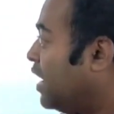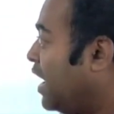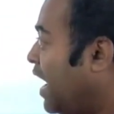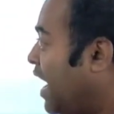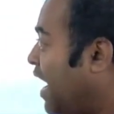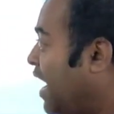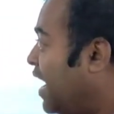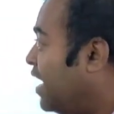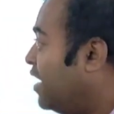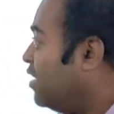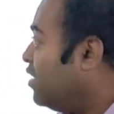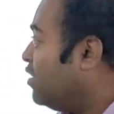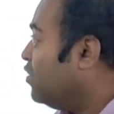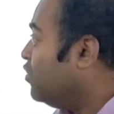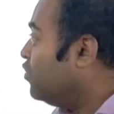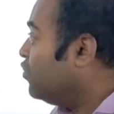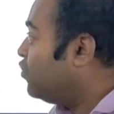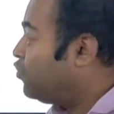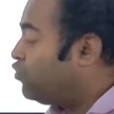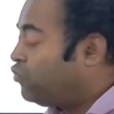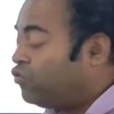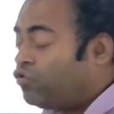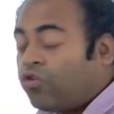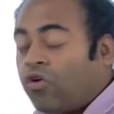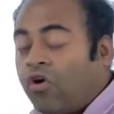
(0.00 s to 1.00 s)
and
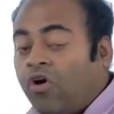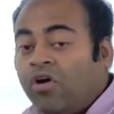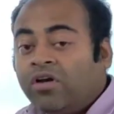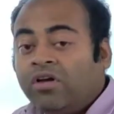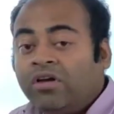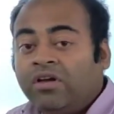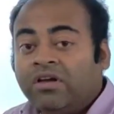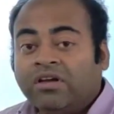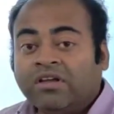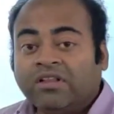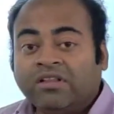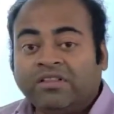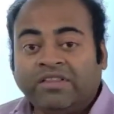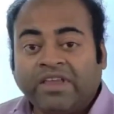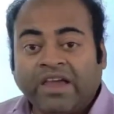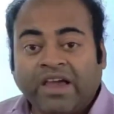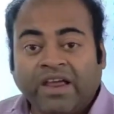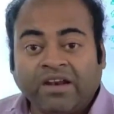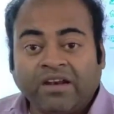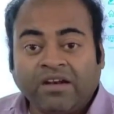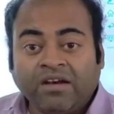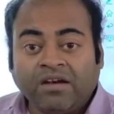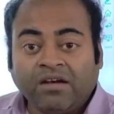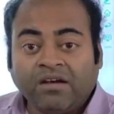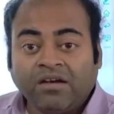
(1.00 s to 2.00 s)
strong
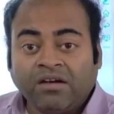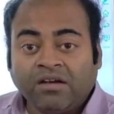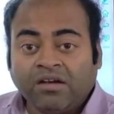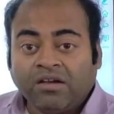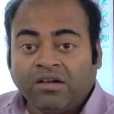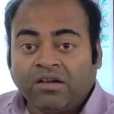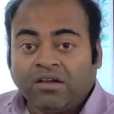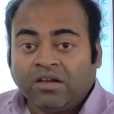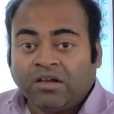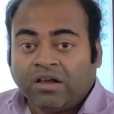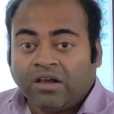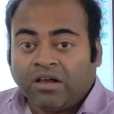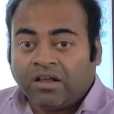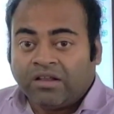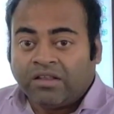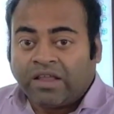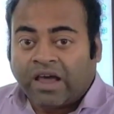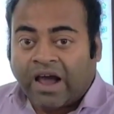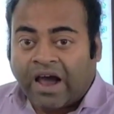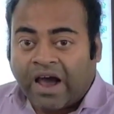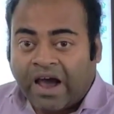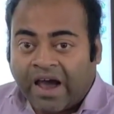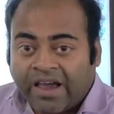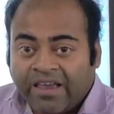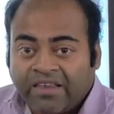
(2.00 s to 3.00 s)
than the
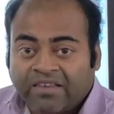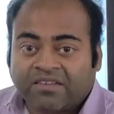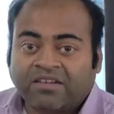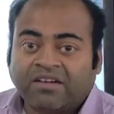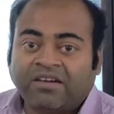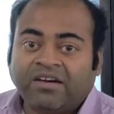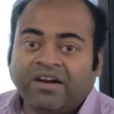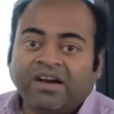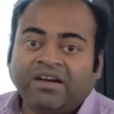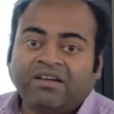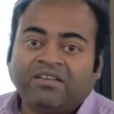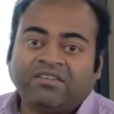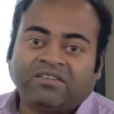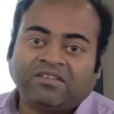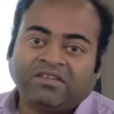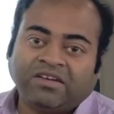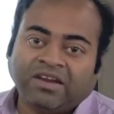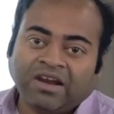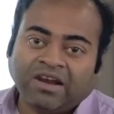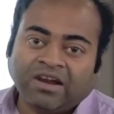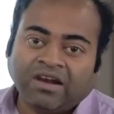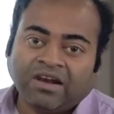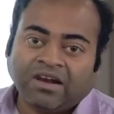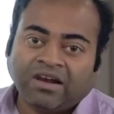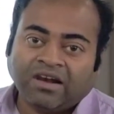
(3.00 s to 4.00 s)
highest grade
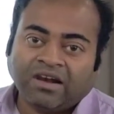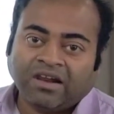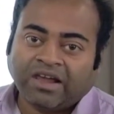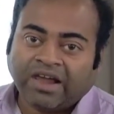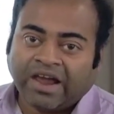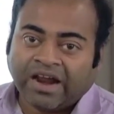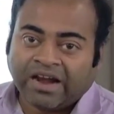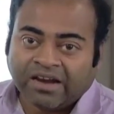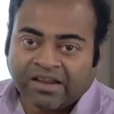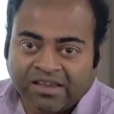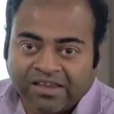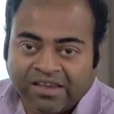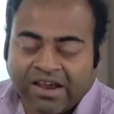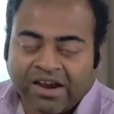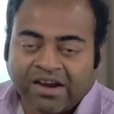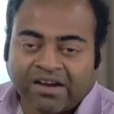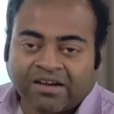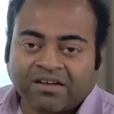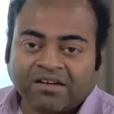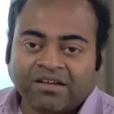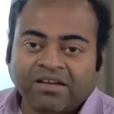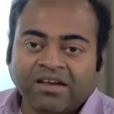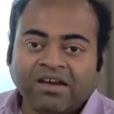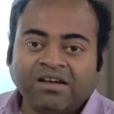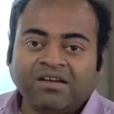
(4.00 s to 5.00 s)
steel, and
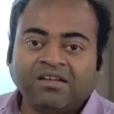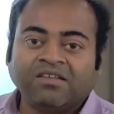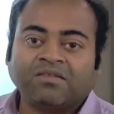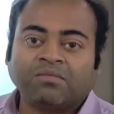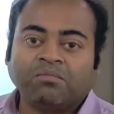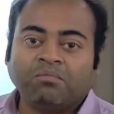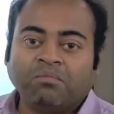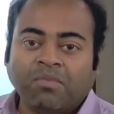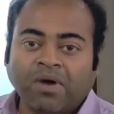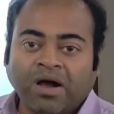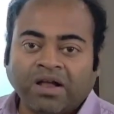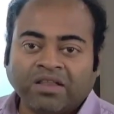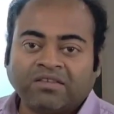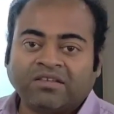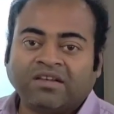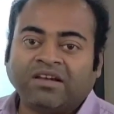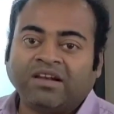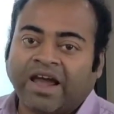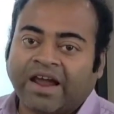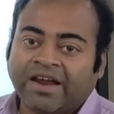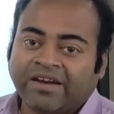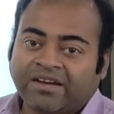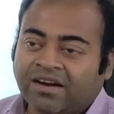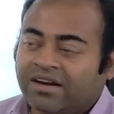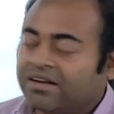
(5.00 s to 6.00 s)
yet it is much
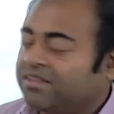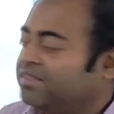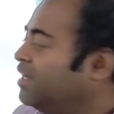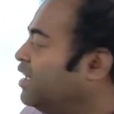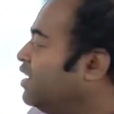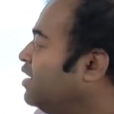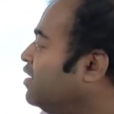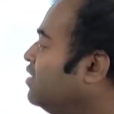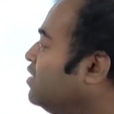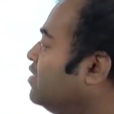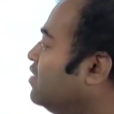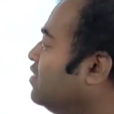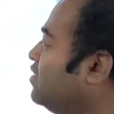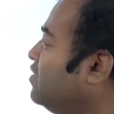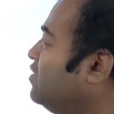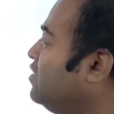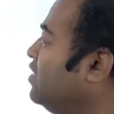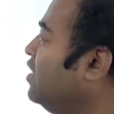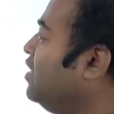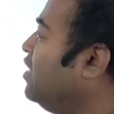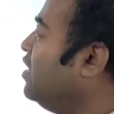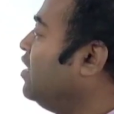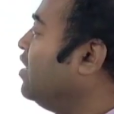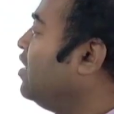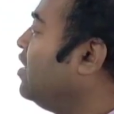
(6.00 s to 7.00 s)
lighter than
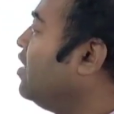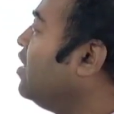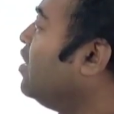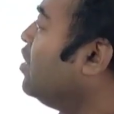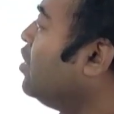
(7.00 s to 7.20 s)
steel.